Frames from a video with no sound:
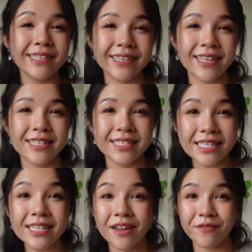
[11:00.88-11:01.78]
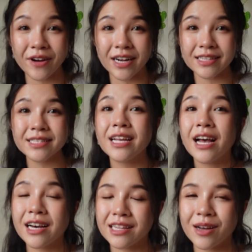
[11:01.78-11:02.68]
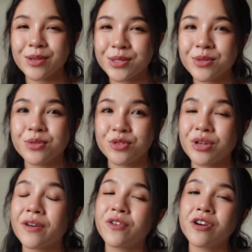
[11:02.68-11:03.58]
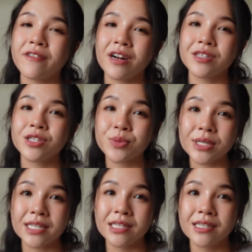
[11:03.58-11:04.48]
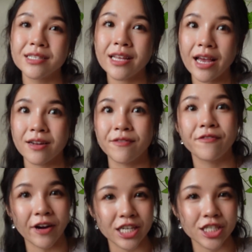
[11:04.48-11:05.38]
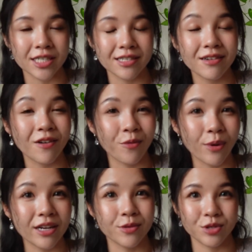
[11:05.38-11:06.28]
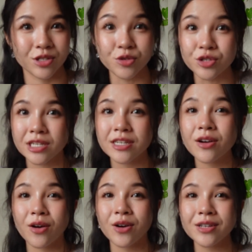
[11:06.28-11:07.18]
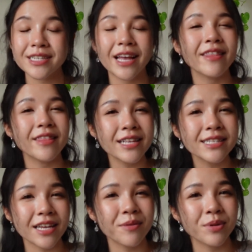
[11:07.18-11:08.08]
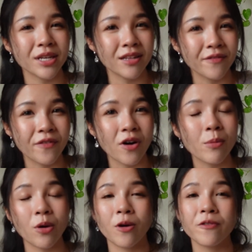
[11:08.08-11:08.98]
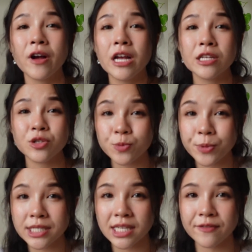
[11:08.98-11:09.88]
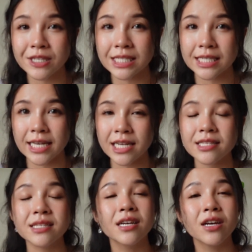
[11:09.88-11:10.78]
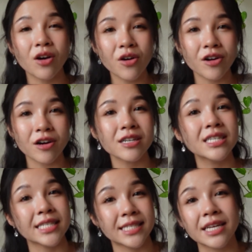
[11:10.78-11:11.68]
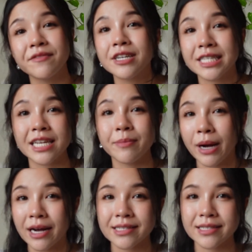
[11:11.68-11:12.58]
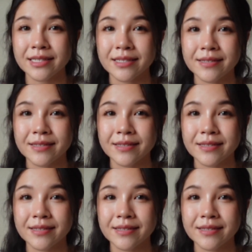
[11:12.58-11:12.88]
tickets in advance allows you to travel around Switzerland at a fraction of what it would usually cost, and this can be in the form of Super Saver tickets or the Saver Day Pass.